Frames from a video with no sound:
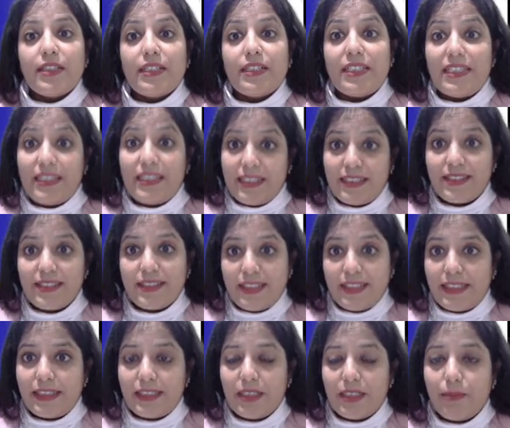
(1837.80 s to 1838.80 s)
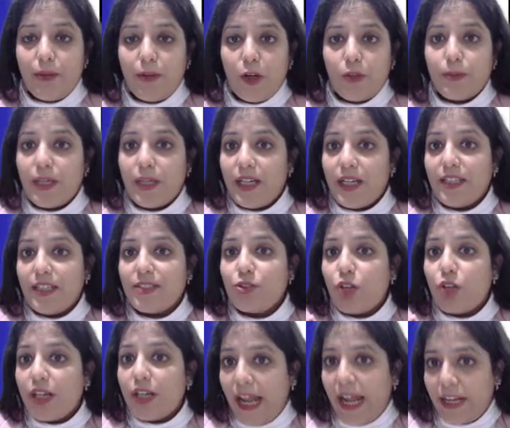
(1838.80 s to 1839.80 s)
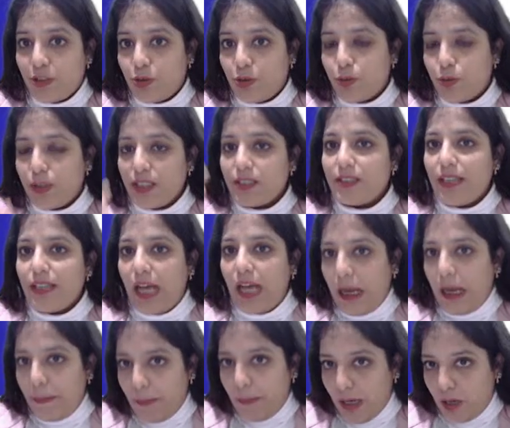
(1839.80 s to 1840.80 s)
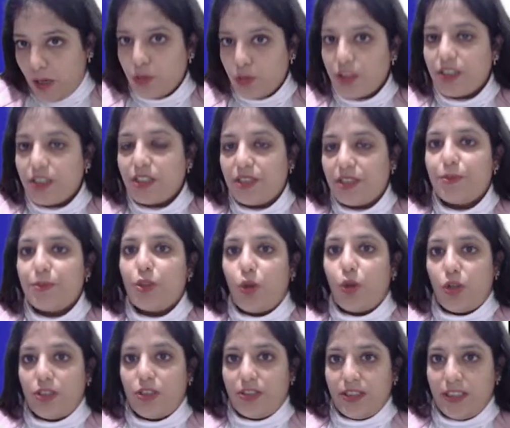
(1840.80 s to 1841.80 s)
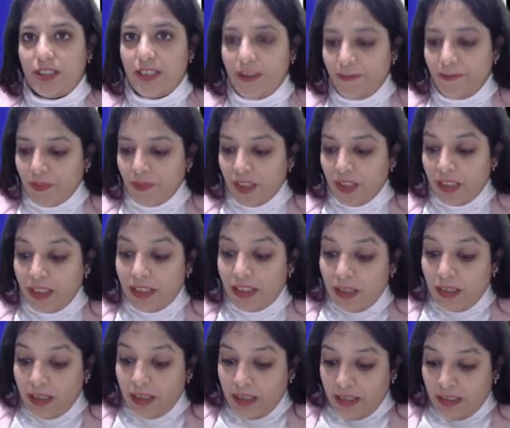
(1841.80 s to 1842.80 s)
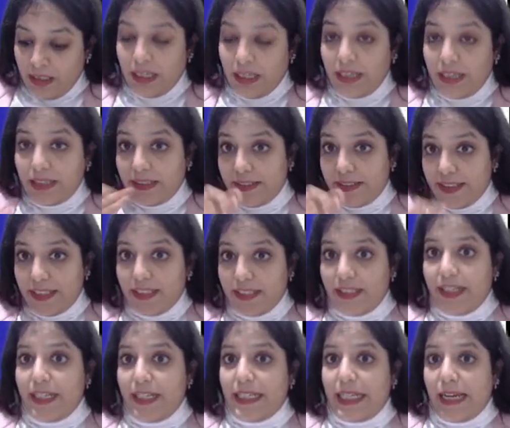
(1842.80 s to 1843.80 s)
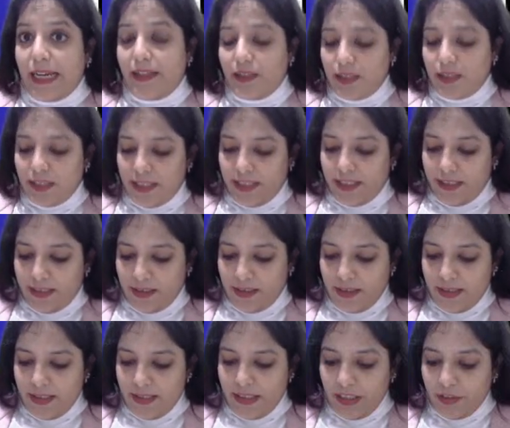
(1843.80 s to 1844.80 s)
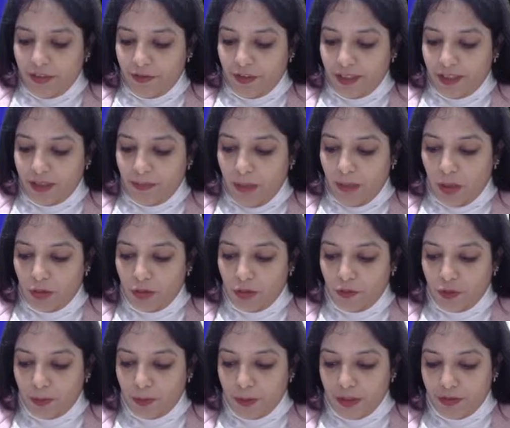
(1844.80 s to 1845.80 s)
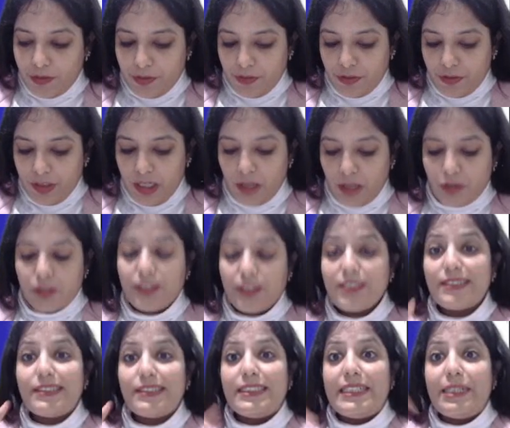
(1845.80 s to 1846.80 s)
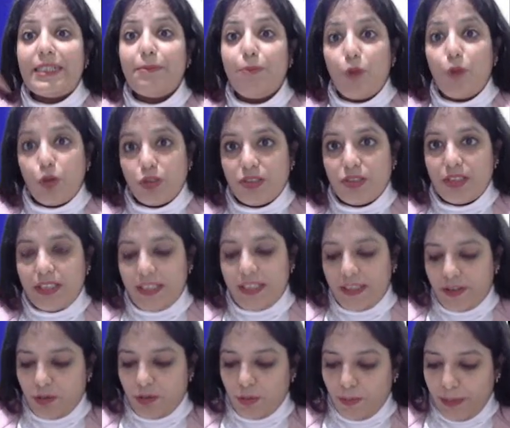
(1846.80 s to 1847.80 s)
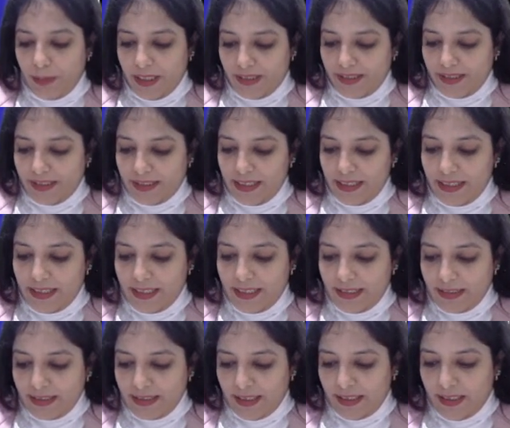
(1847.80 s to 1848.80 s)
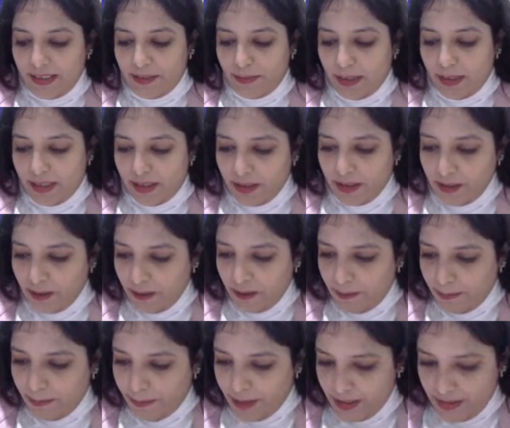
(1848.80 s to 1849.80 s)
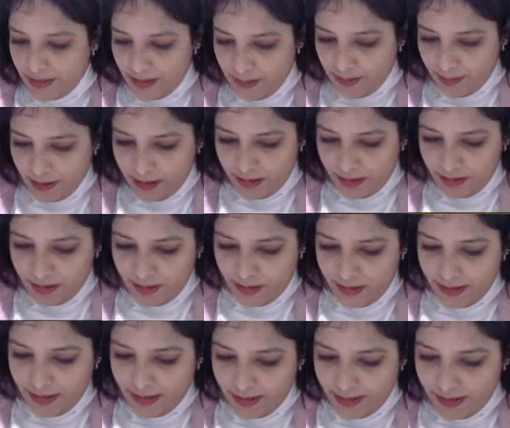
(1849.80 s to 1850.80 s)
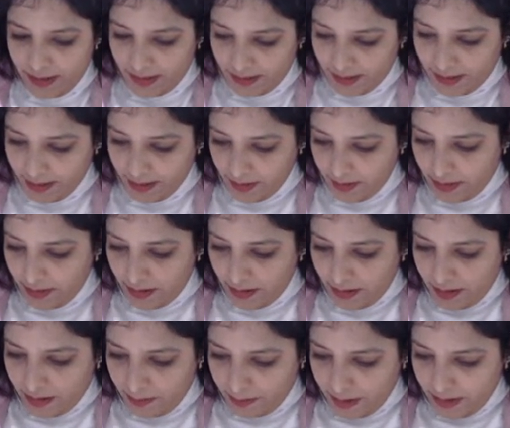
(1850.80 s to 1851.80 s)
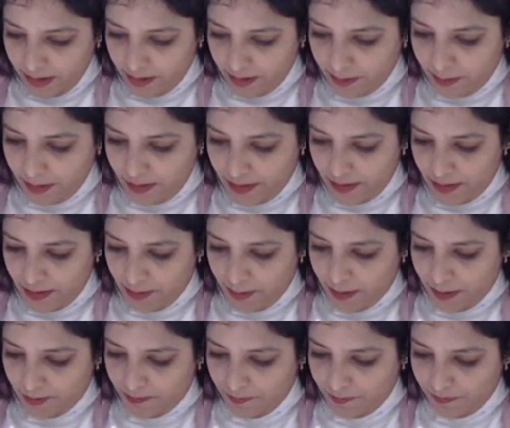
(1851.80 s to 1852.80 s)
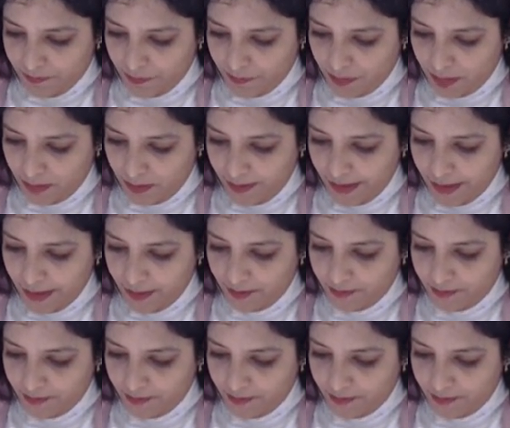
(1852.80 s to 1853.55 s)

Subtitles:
It is written amount, but it is not actually the amount terminology. Read the entire sentence. If an amount of rupees 50,000 is deposited, so basically it is nothing but the principal. It is nothing but the principal, right?